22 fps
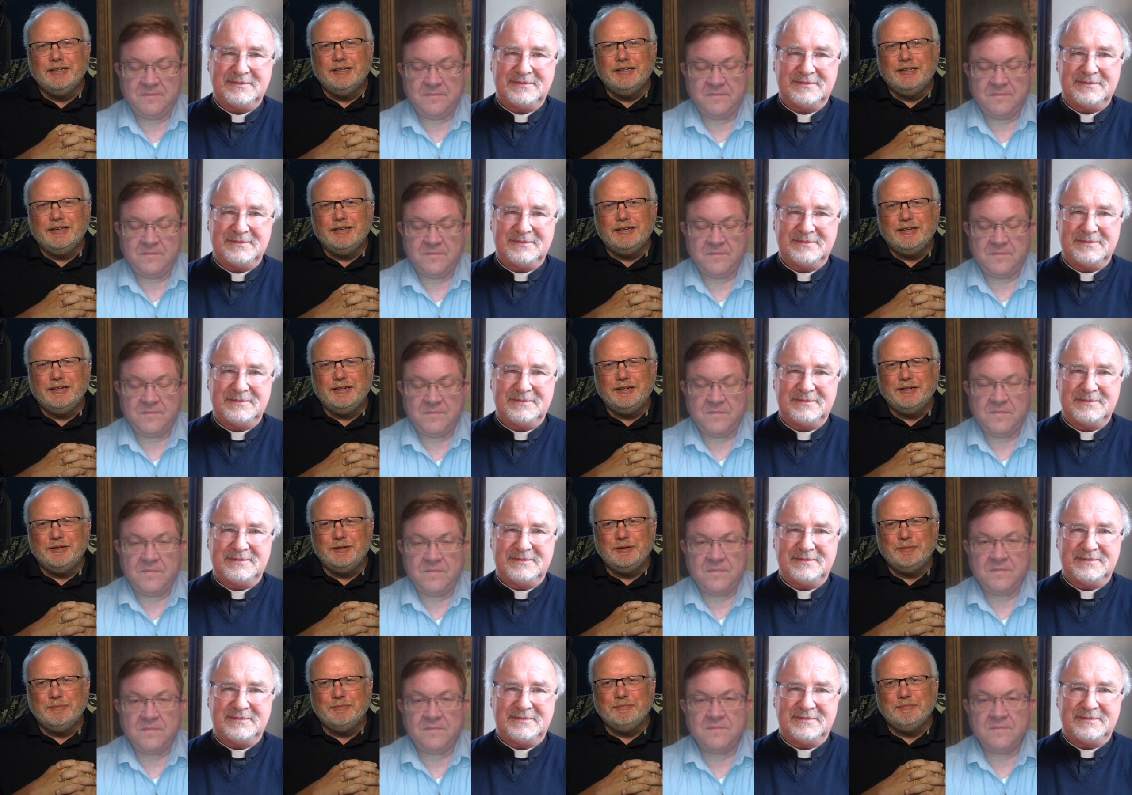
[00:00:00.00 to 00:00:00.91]

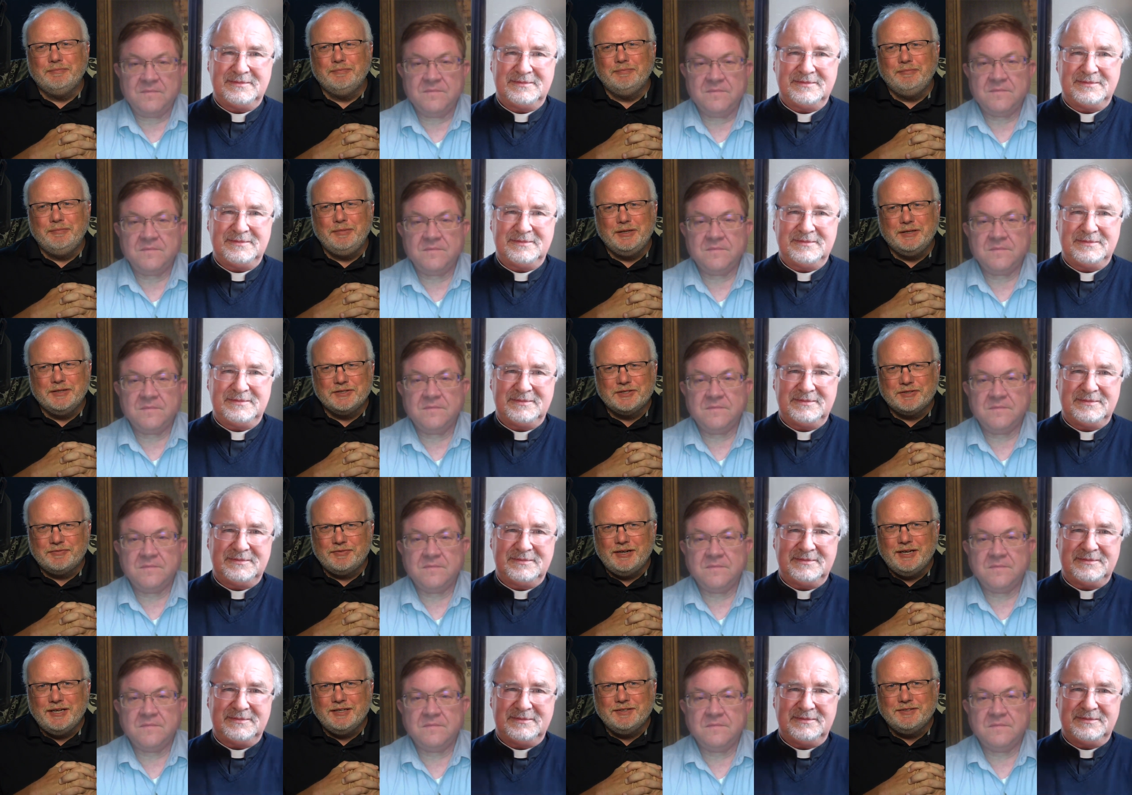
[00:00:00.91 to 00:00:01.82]
Speaker 1: um, because of
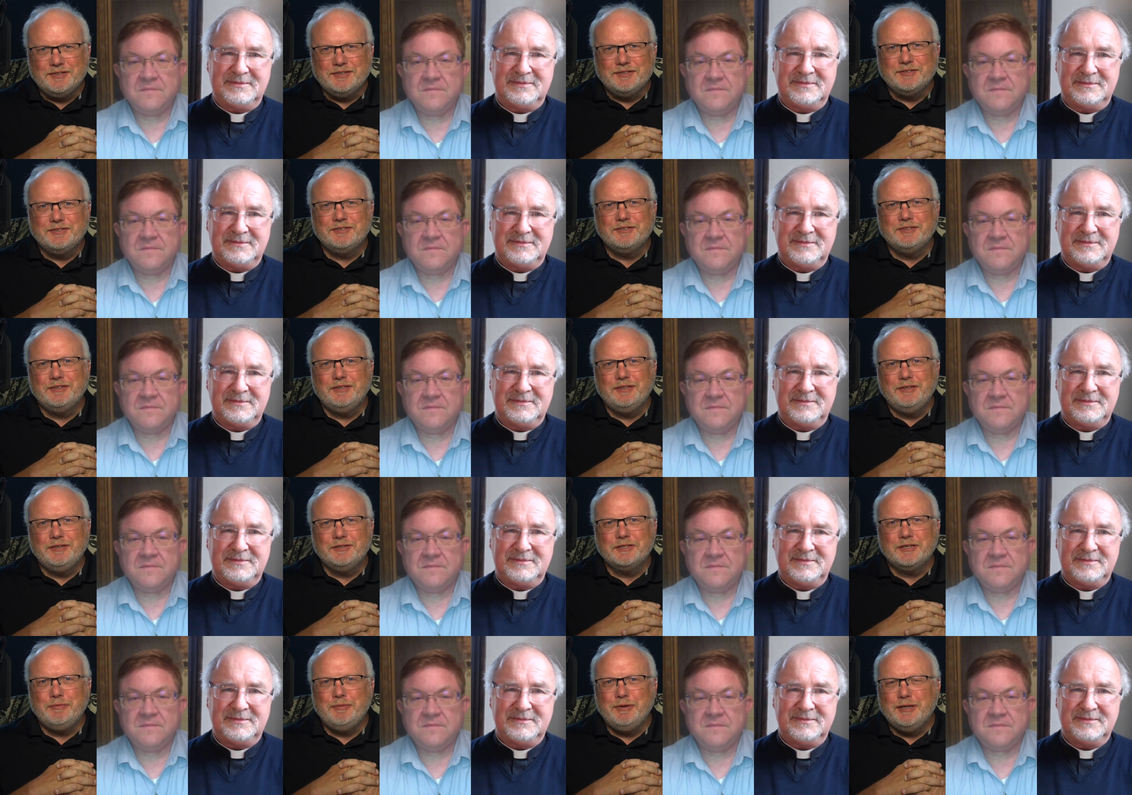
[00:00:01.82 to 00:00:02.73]
Francis, there's
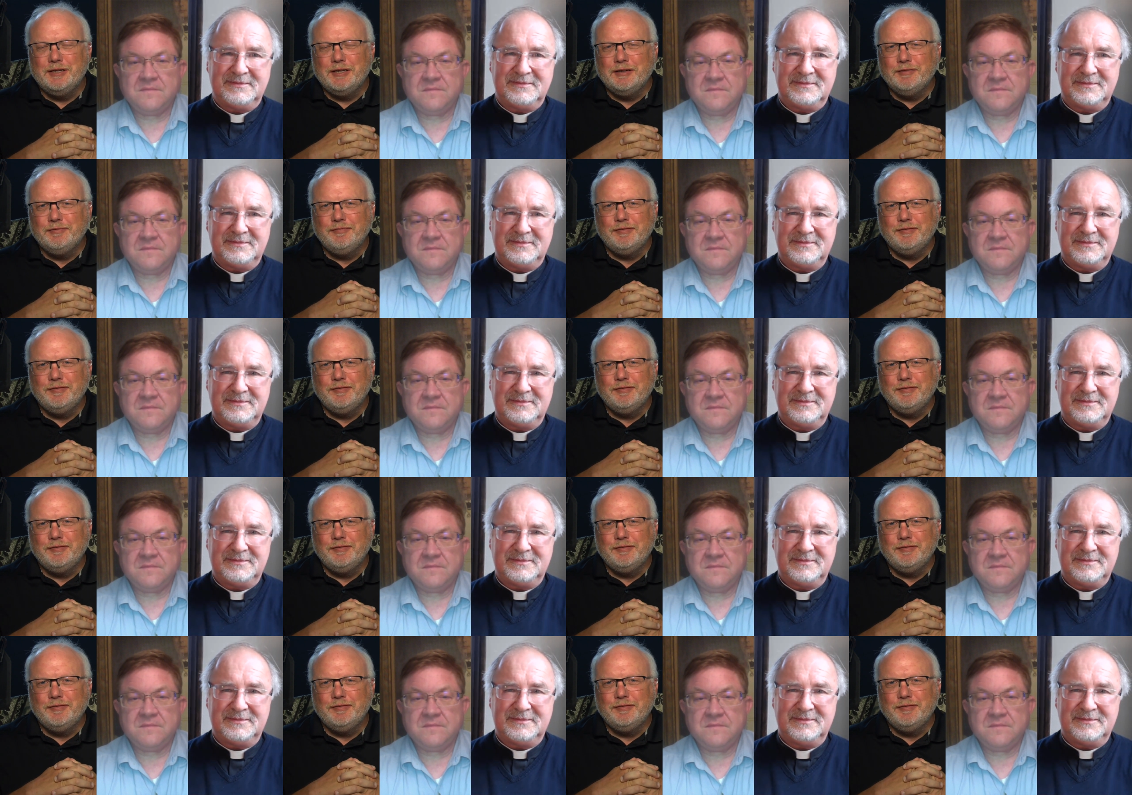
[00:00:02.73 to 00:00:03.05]
going to be enough.